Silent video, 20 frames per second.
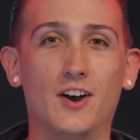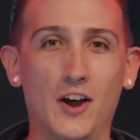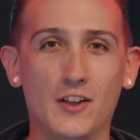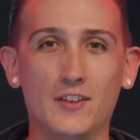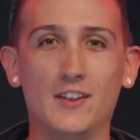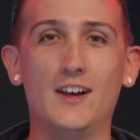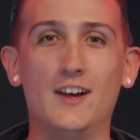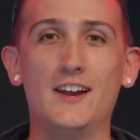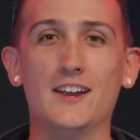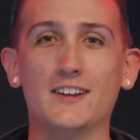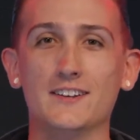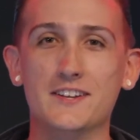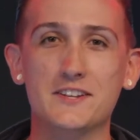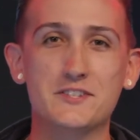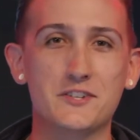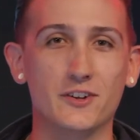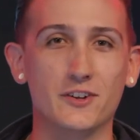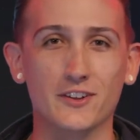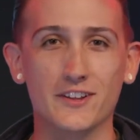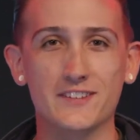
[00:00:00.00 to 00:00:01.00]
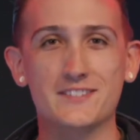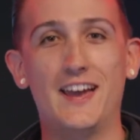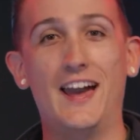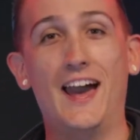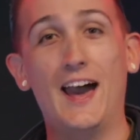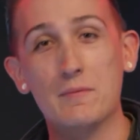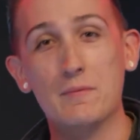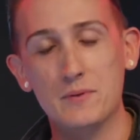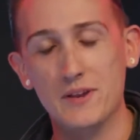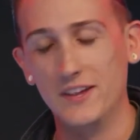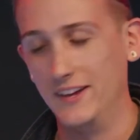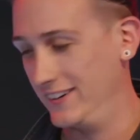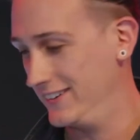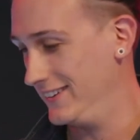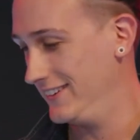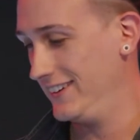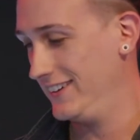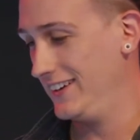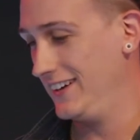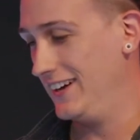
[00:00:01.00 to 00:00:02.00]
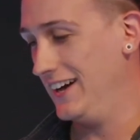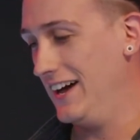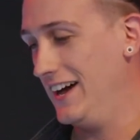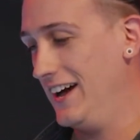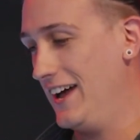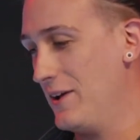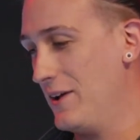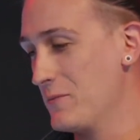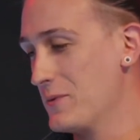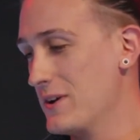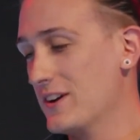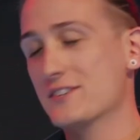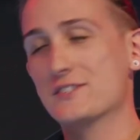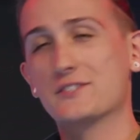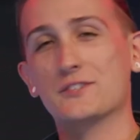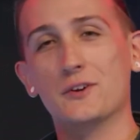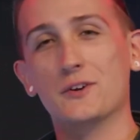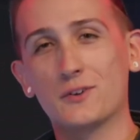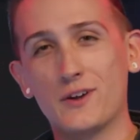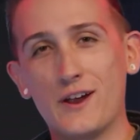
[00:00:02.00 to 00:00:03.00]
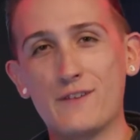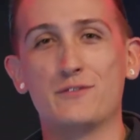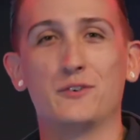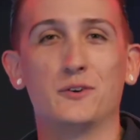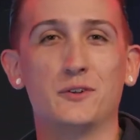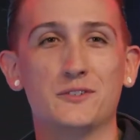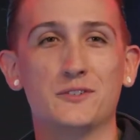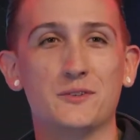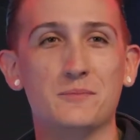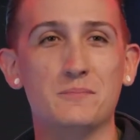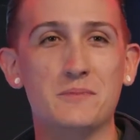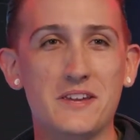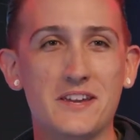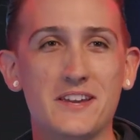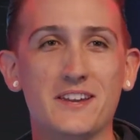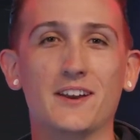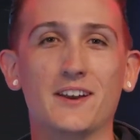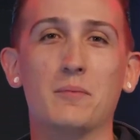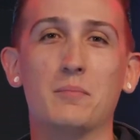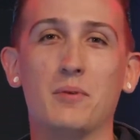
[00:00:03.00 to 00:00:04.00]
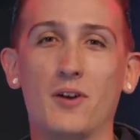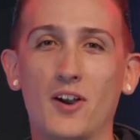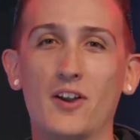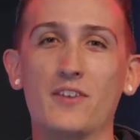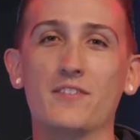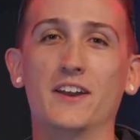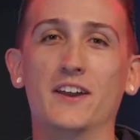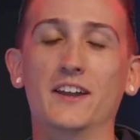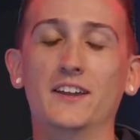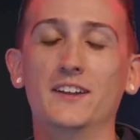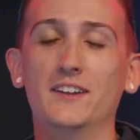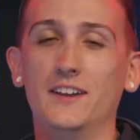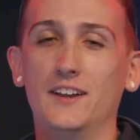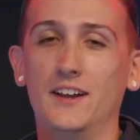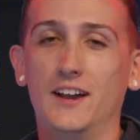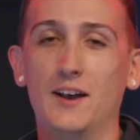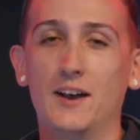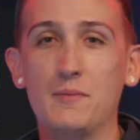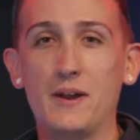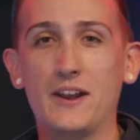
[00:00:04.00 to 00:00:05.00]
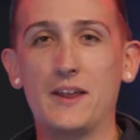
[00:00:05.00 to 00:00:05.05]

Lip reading: online, digital, it's happening. And we are so grateful to be a part of it. My